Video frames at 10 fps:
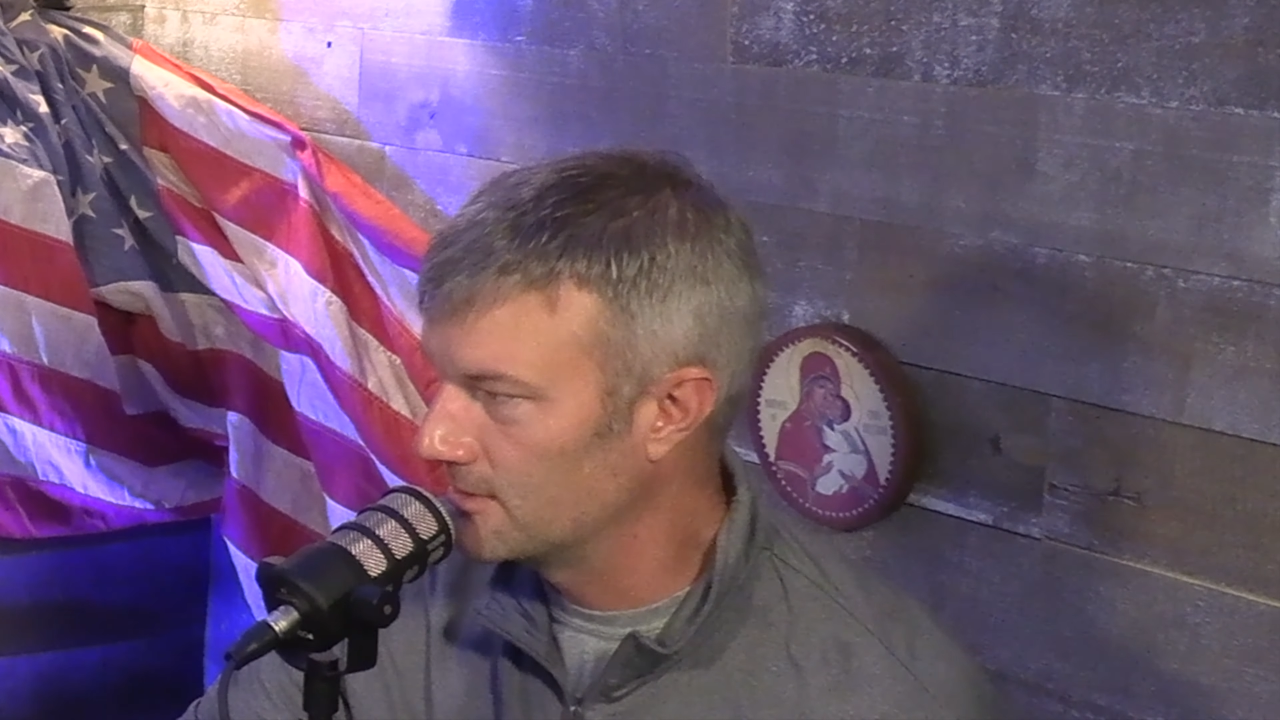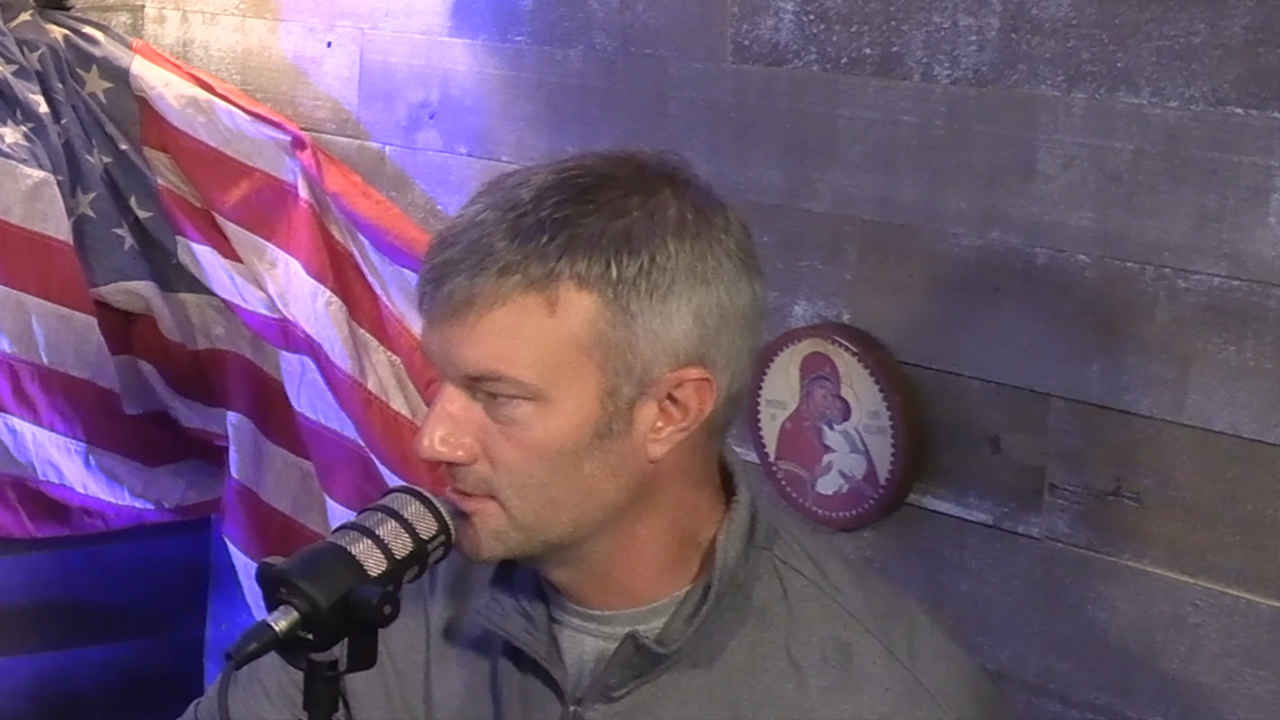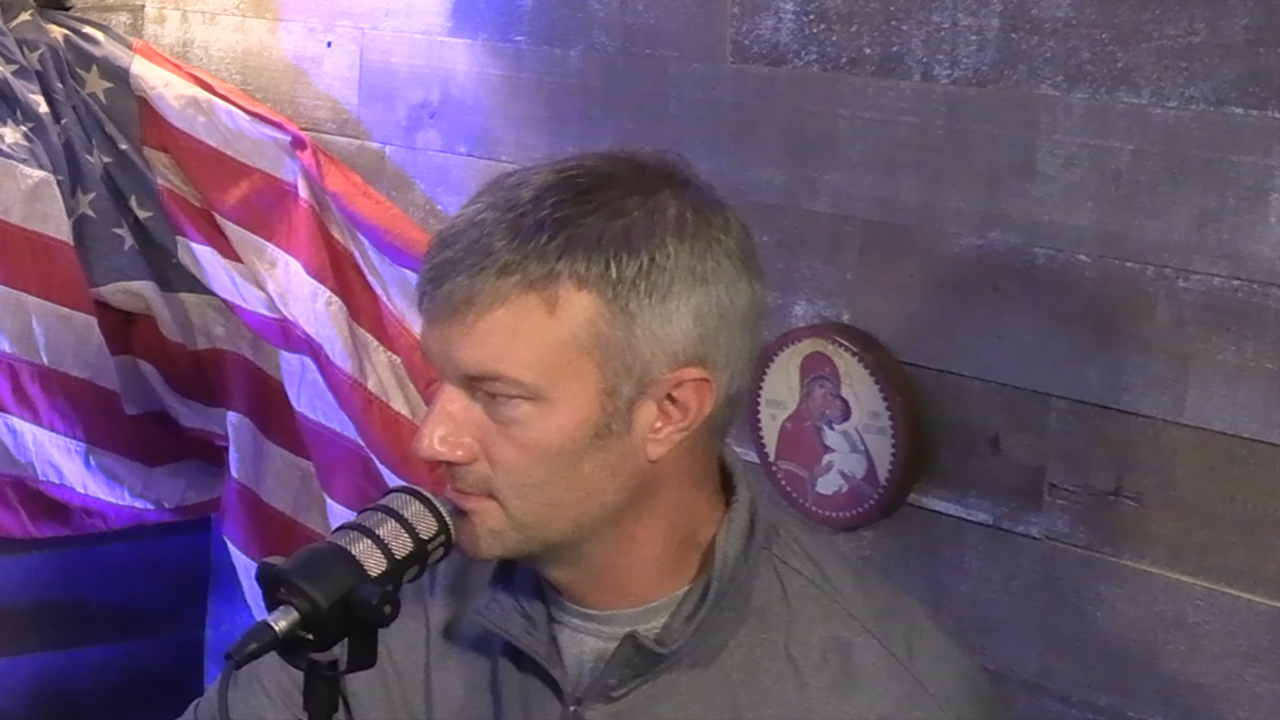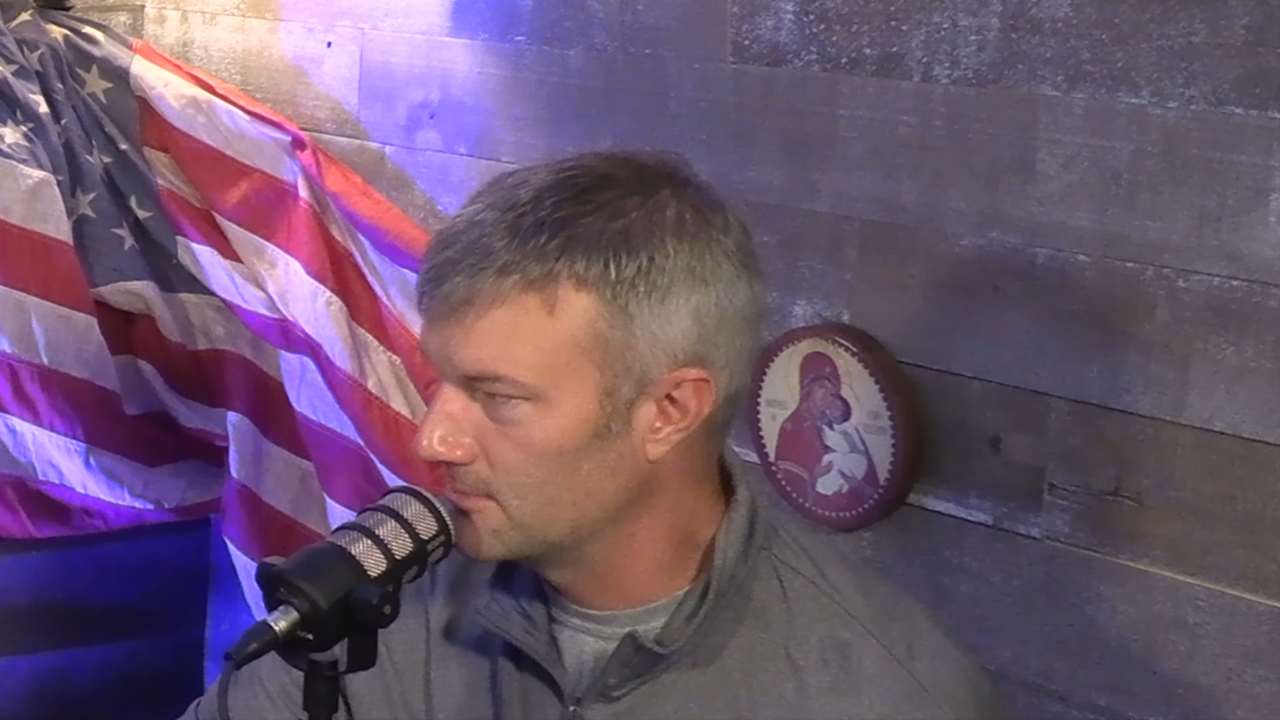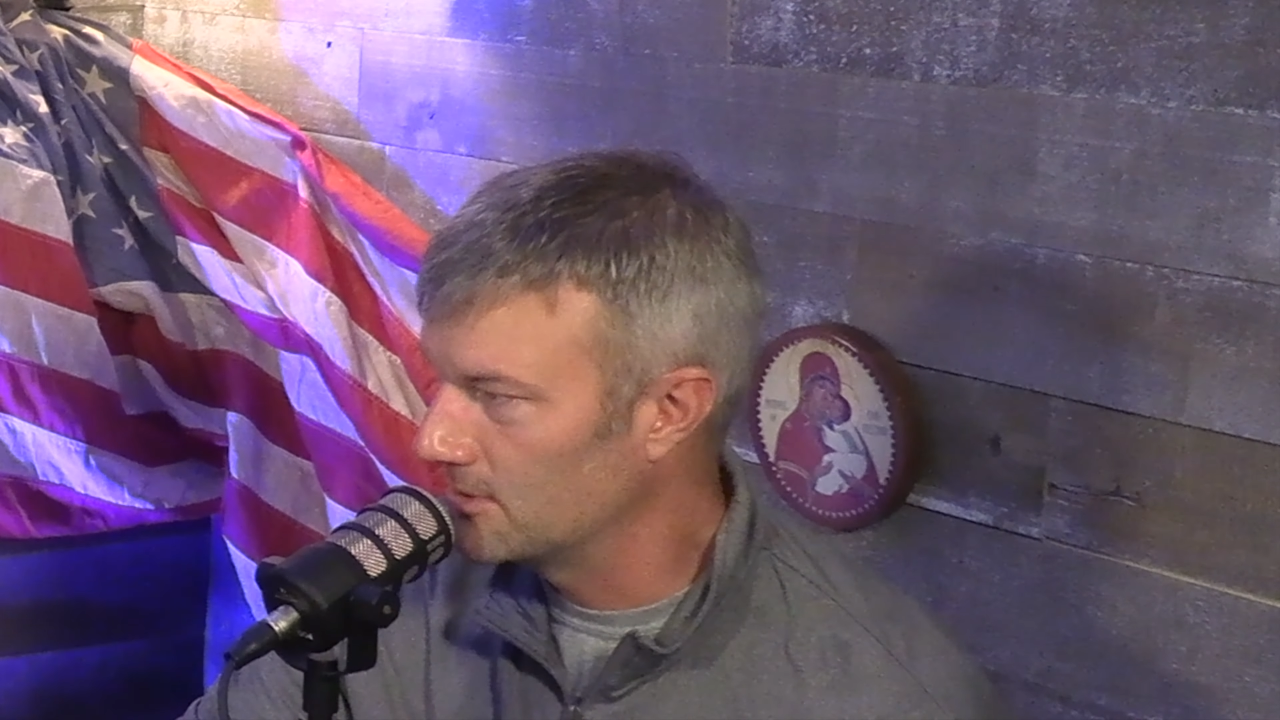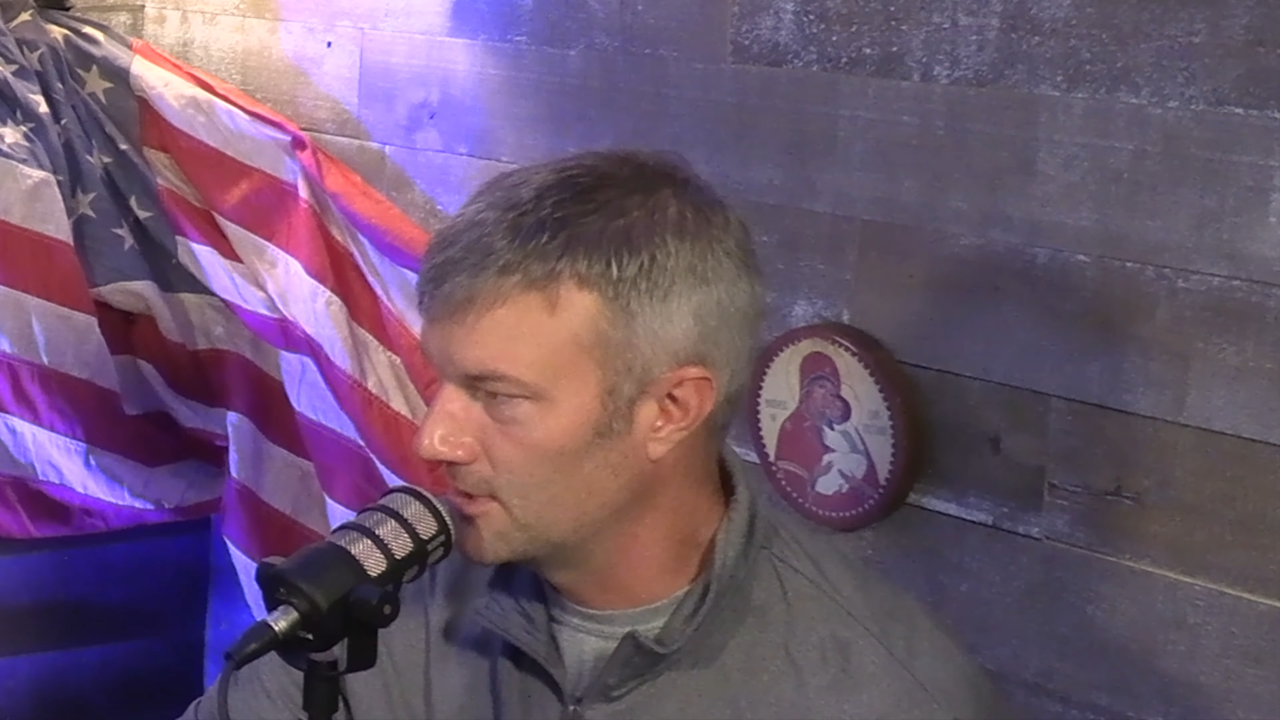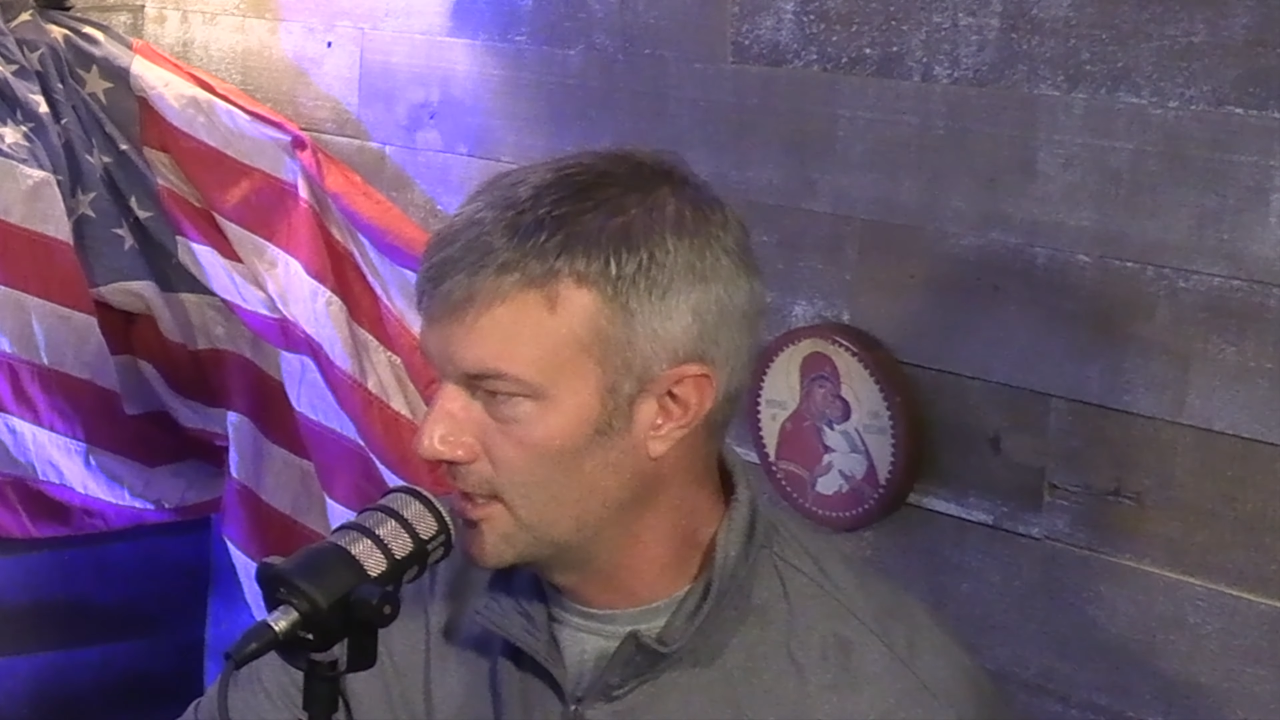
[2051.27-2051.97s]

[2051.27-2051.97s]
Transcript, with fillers: Because, you know,